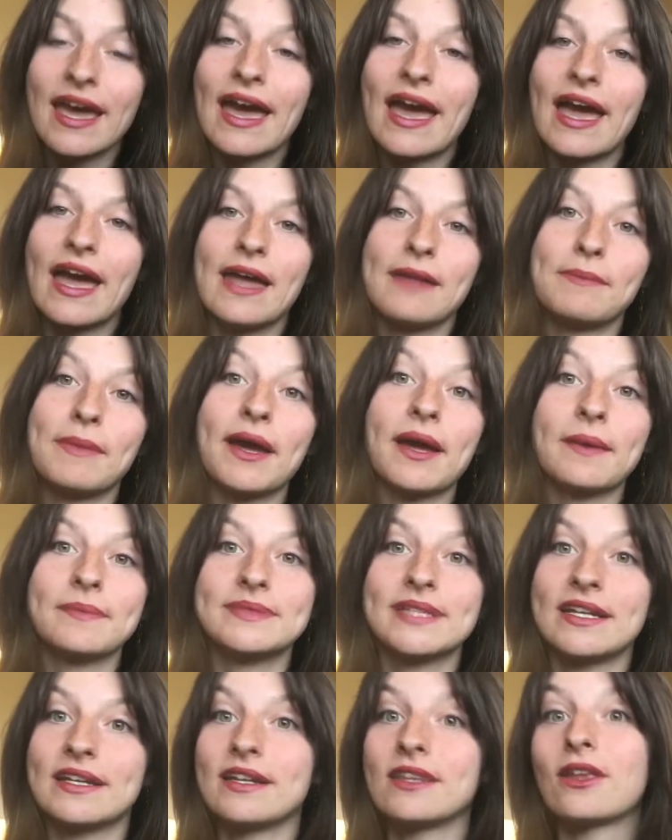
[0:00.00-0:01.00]
and my
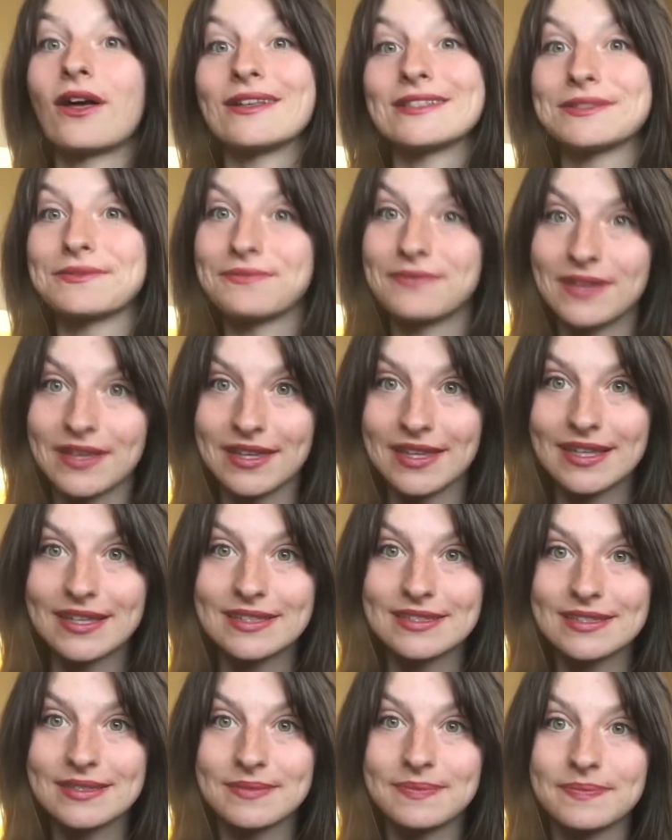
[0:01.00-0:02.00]
updated thoughts and
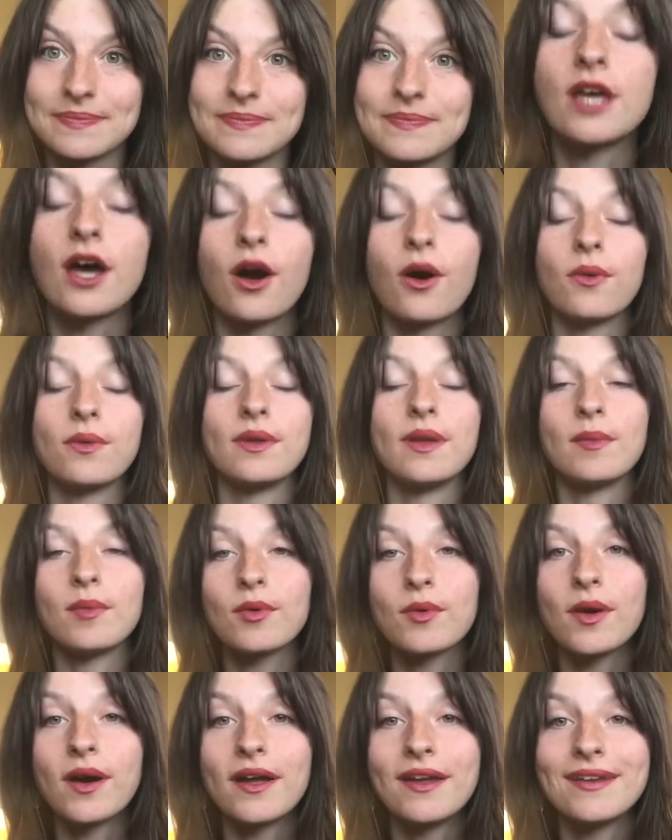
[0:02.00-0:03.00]
feelings. So number
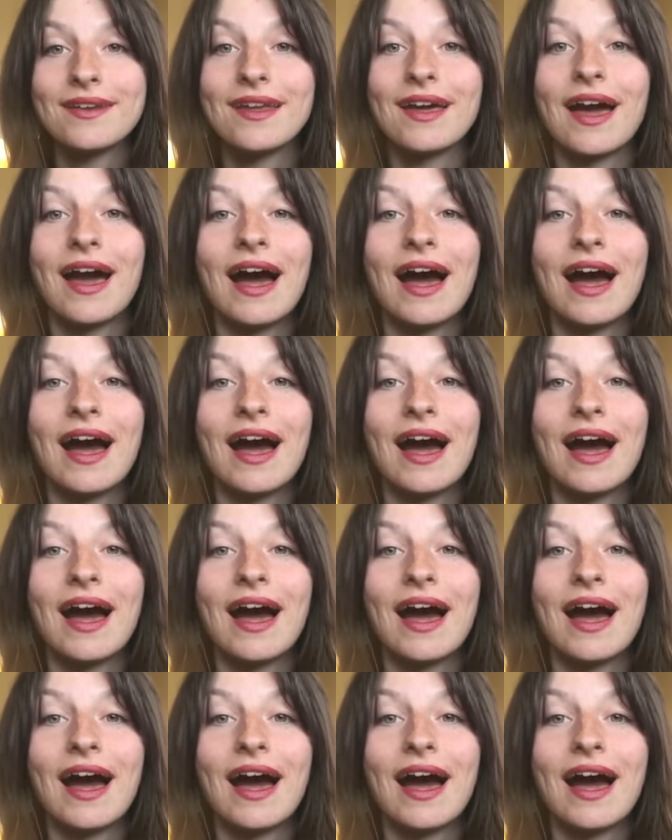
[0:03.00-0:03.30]
one,